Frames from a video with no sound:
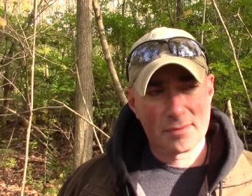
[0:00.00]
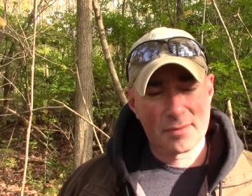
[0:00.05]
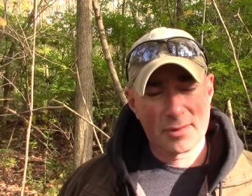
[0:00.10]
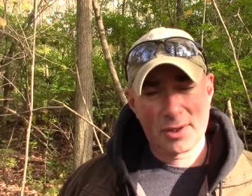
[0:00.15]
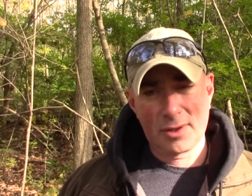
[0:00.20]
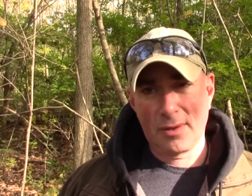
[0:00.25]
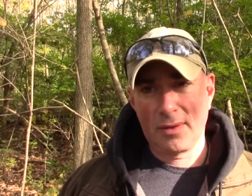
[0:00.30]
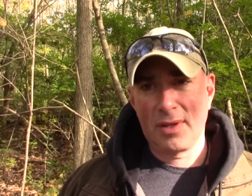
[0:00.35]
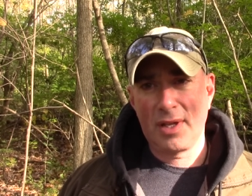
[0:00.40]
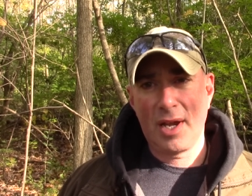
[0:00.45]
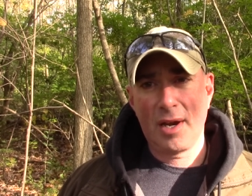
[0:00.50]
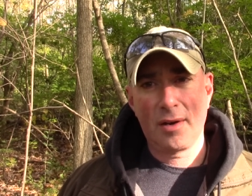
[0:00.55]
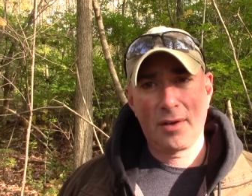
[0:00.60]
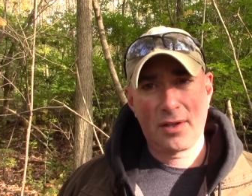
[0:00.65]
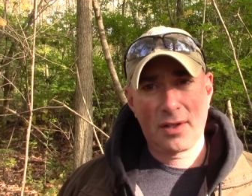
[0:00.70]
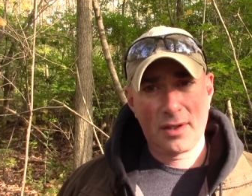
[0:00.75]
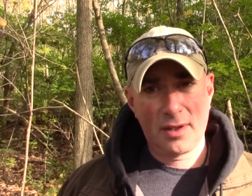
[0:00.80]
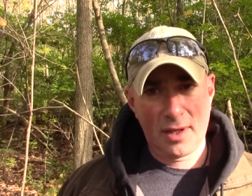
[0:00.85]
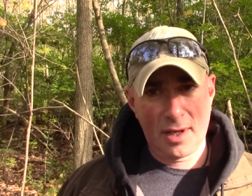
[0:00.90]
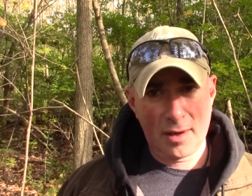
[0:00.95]
So they're,
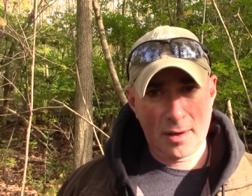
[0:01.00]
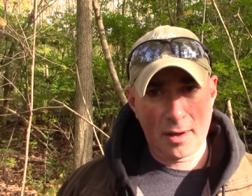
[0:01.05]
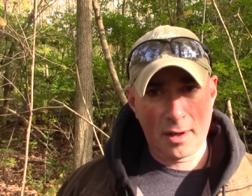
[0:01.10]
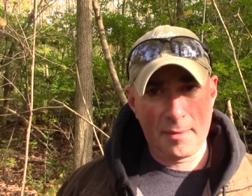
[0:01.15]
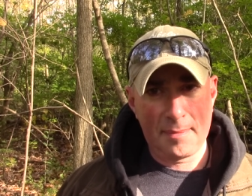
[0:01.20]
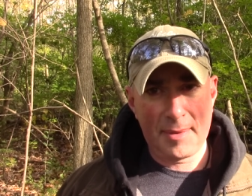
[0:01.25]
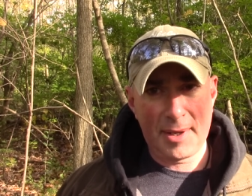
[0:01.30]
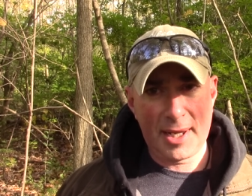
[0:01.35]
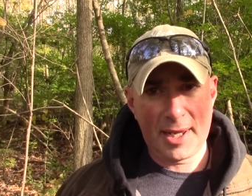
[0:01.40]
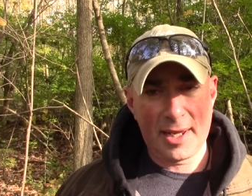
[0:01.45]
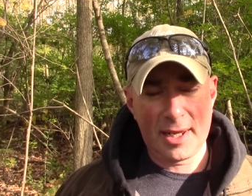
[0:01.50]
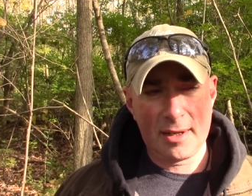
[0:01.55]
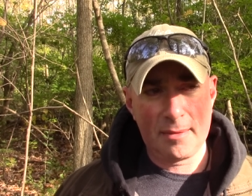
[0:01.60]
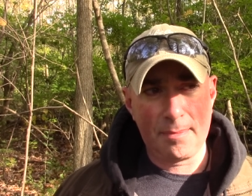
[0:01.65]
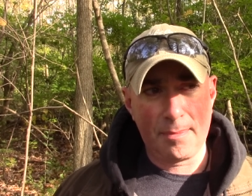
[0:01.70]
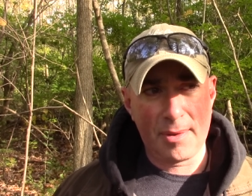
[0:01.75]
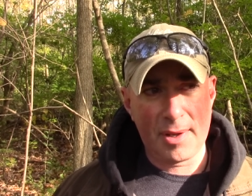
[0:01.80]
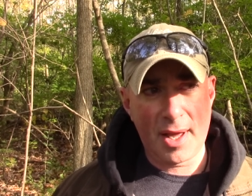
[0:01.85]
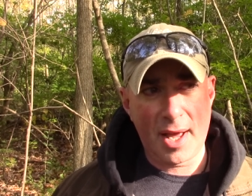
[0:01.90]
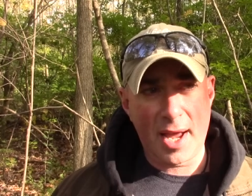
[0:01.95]
they're going to be
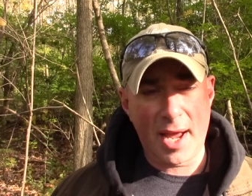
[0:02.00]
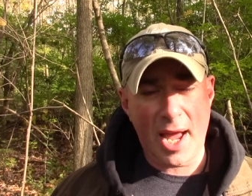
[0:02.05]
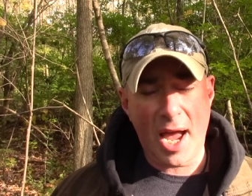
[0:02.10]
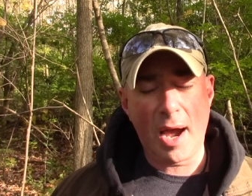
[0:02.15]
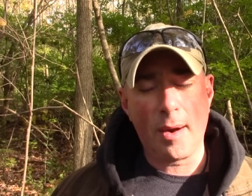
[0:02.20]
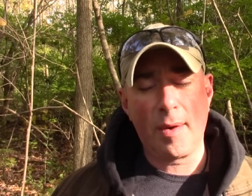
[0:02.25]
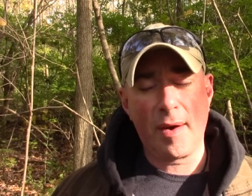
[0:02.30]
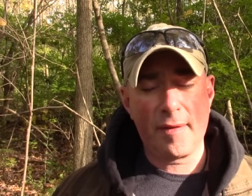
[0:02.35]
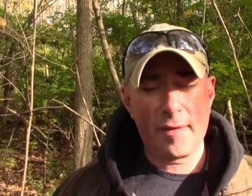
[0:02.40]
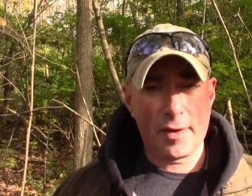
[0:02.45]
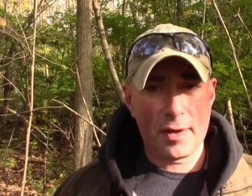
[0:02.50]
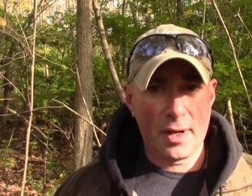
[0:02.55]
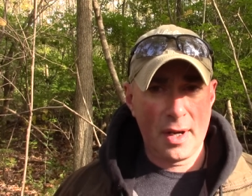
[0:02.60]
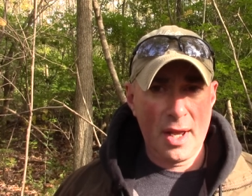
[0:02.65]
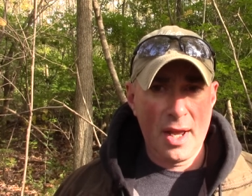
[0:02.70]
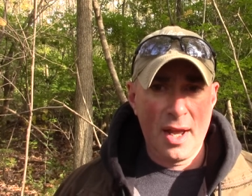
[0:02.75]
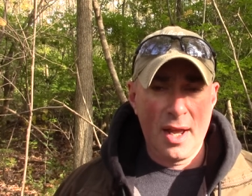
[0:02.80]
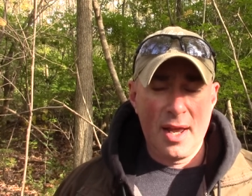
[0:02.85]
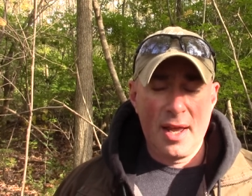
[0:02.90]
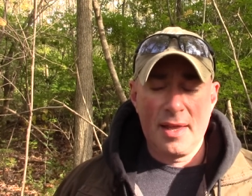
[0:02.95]
in play. However,
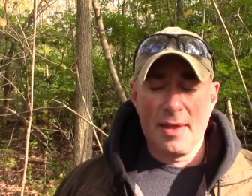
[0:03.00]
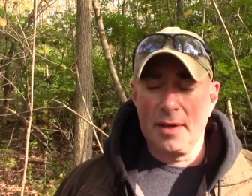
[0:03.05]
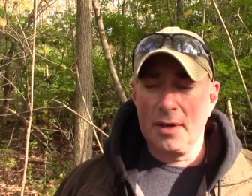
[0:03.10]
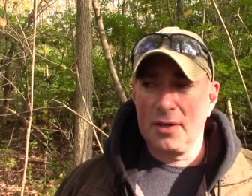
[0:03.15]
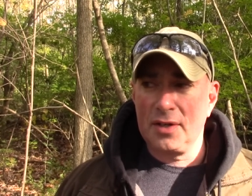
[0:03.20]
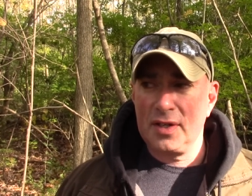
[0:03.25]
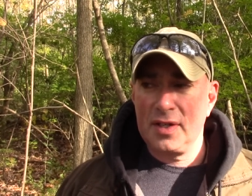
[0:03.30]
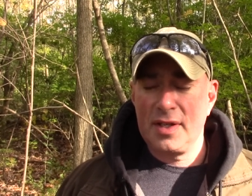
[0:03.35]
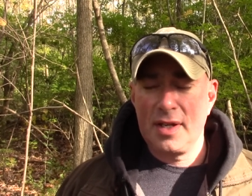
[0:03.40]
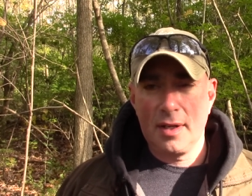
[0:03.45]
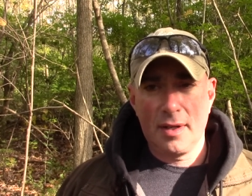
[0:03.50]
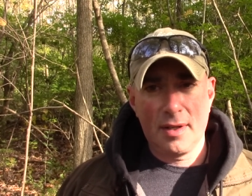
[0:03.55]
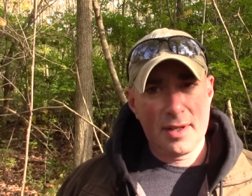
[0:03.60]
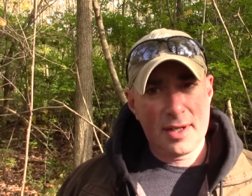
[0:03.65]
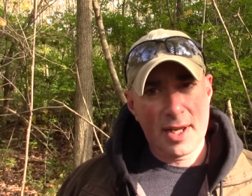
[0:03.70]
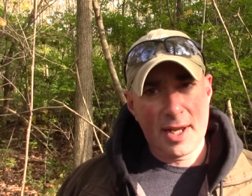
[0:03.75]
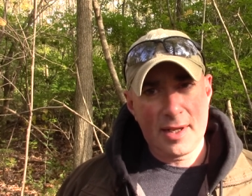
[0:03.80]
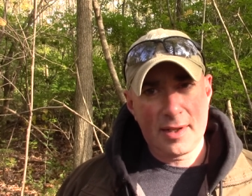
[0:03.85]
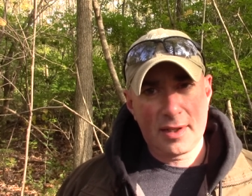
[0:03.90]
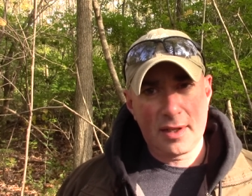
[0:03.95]
there still
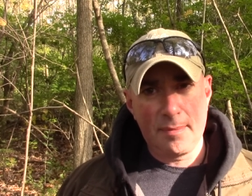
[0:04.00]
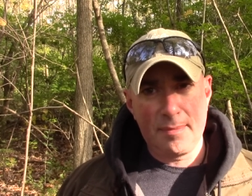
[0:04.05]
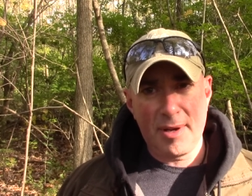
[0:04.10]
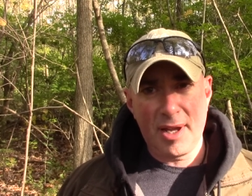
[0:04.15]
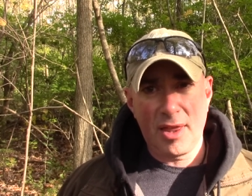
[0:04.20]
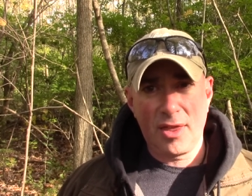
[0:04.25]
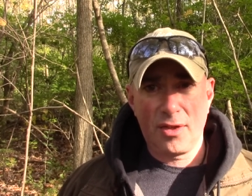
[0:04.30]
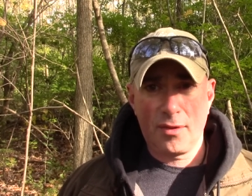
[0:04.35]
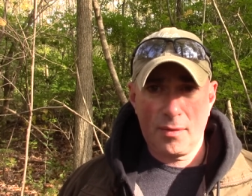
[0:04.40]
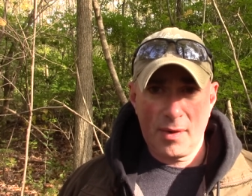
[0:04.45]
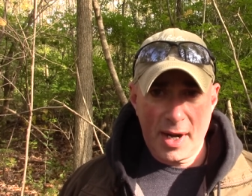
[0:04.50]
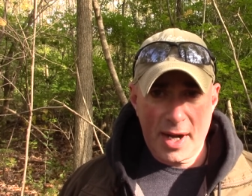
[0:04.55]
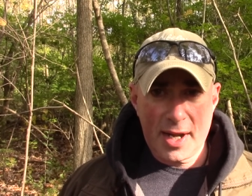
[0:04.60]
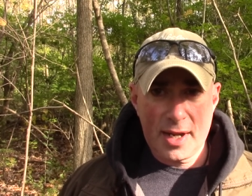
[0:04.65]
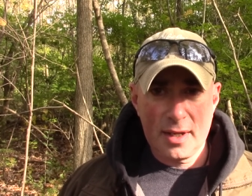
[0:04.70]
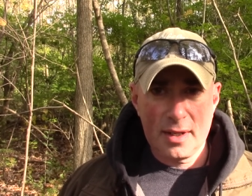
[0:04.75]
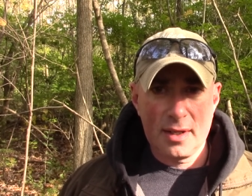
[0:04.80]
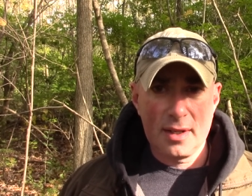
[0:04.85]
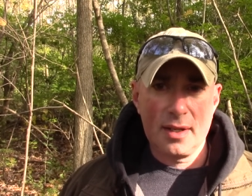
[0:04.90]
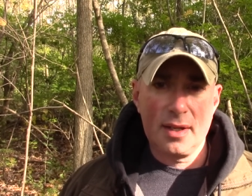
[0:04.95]
needs to be
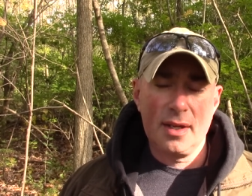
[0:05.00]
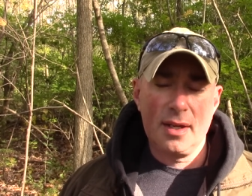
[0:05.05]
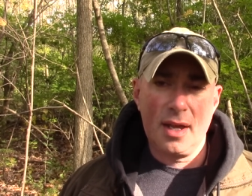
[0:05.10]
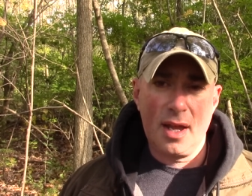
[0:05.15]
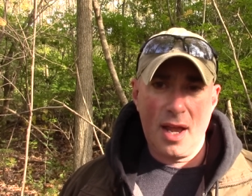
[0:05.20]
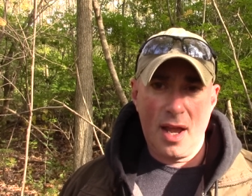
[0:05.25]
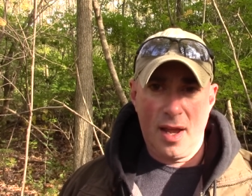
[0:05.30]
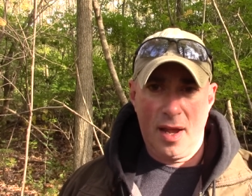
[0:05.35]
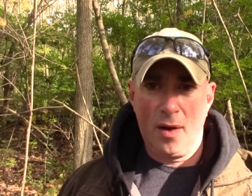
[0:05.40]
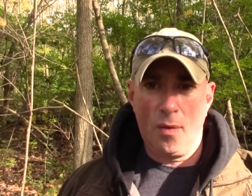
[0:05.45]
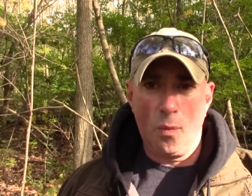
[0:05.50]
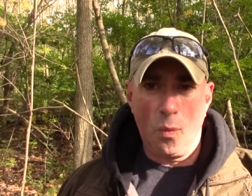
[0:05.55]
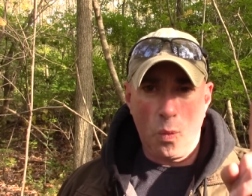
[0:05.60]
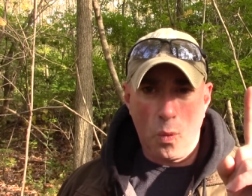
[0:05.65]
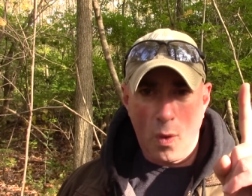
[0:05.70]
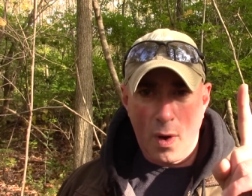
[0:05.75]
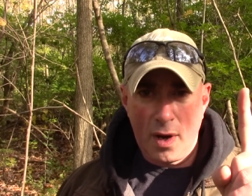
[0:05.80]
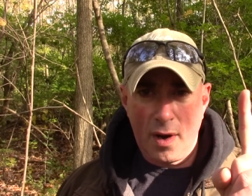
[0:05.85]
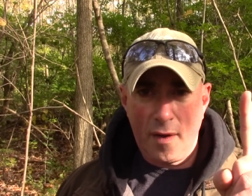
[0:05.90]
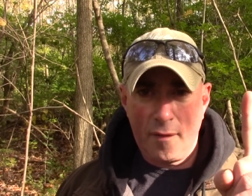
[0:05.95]
three,
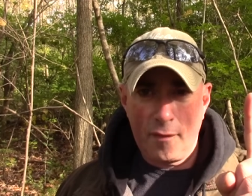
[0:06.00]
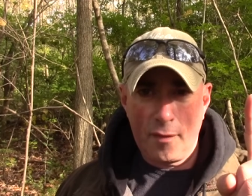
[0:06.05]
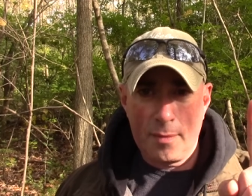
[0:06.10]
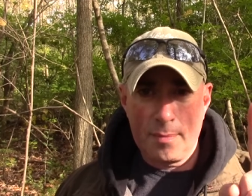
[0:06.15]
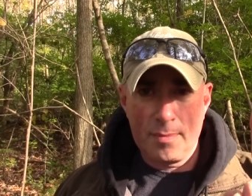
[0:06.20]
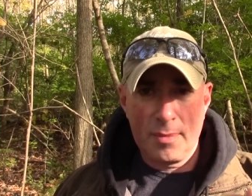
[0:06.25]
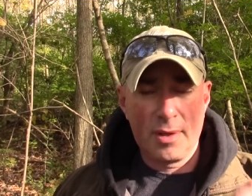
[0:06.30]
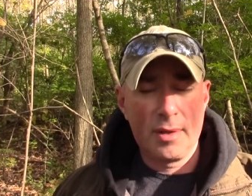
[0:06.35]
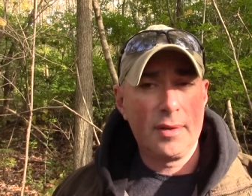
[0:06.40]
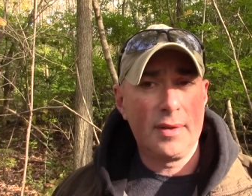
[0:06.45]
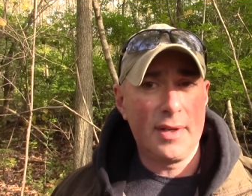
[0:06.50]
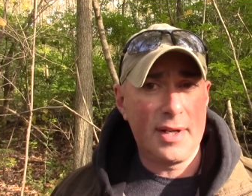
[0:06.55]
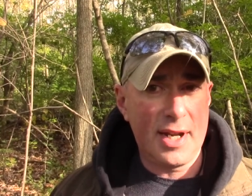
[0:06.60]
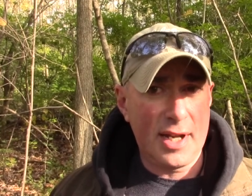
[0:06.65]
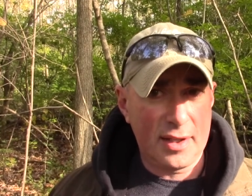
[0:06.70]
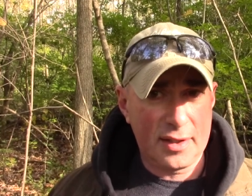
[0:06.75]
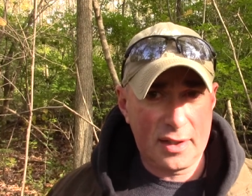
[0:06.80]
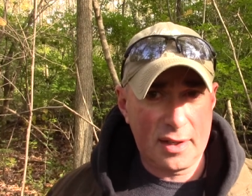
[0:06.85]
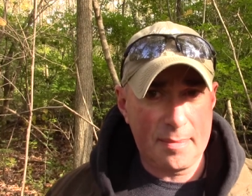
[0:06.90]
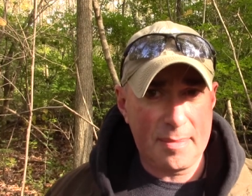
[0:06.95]
and one of them
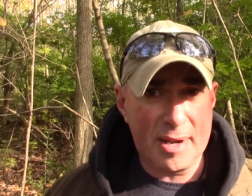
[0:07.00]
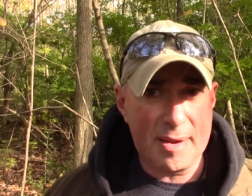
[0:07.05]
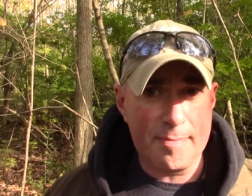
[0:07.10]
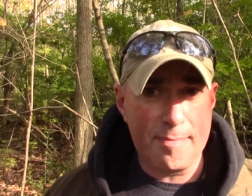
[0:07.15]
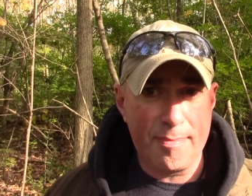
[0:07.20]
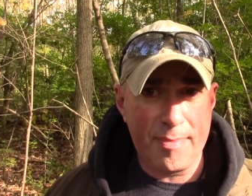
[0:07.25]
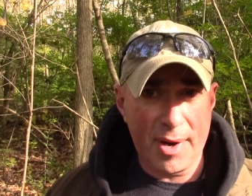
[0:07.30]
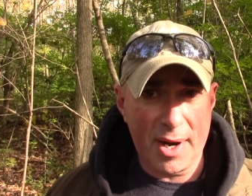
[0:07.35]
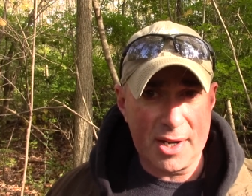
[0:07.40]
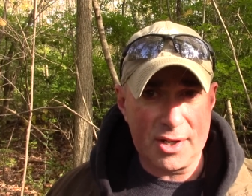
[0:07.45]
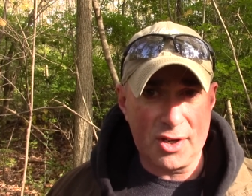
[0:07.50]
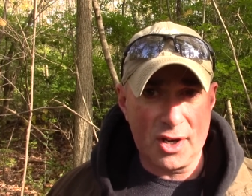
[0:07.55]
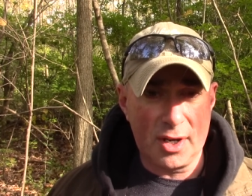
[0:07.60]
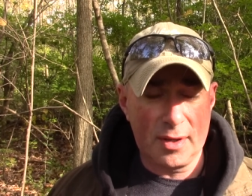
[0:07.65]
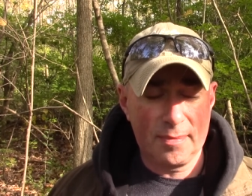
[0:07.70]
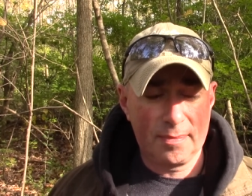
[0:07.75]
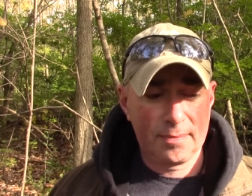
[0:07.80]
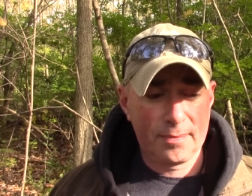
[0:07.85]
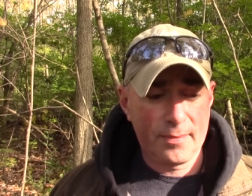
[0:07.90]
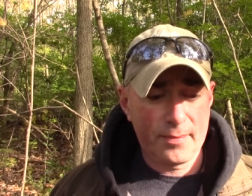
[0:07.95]
needs to be budget.